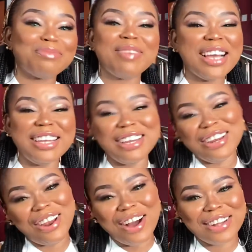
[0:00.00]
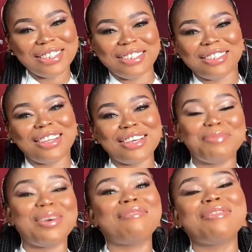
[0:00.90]
Quite a lot these days,
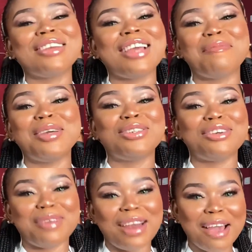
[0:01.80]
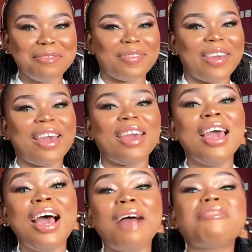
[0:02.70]
but really I'm enjoying my life here. Yeah?
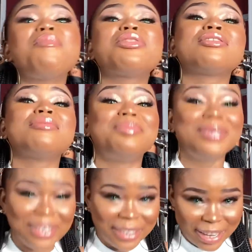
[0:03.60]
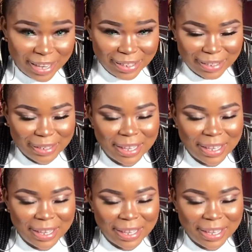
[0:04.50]
I've not been to the beach yet.